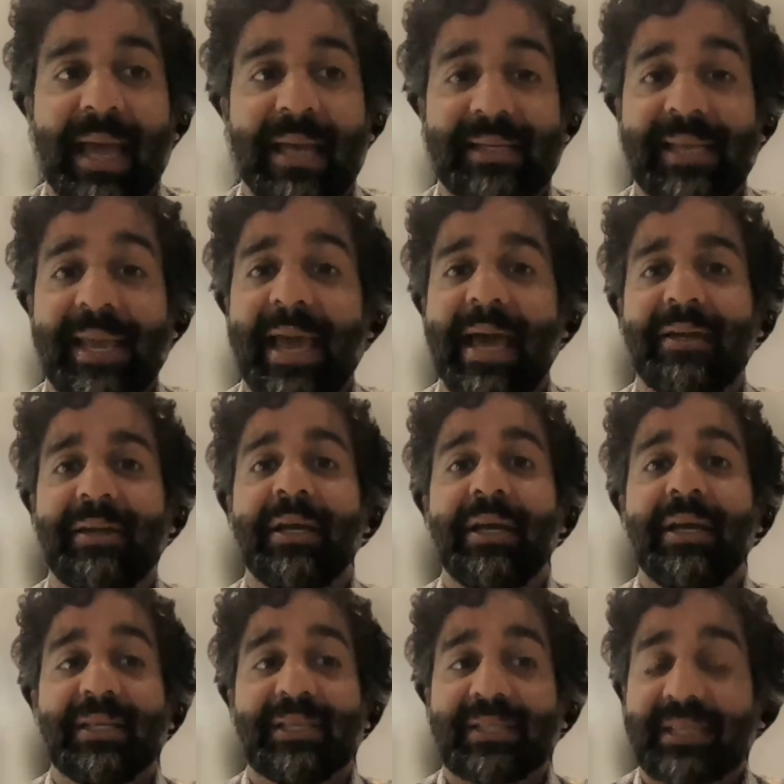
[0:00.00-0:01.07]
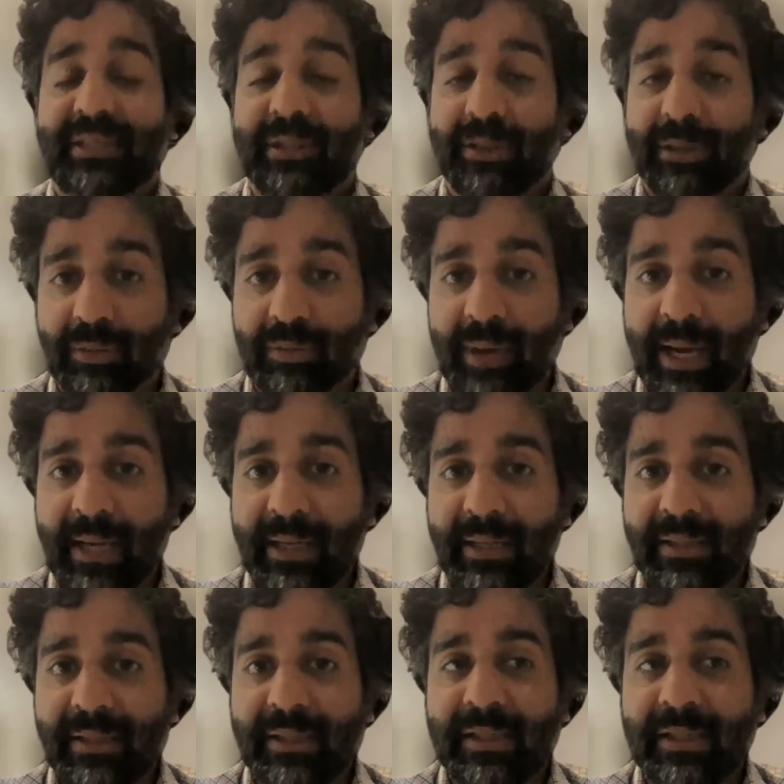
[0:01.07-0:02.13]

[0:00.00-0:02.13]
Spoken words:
has had scleritis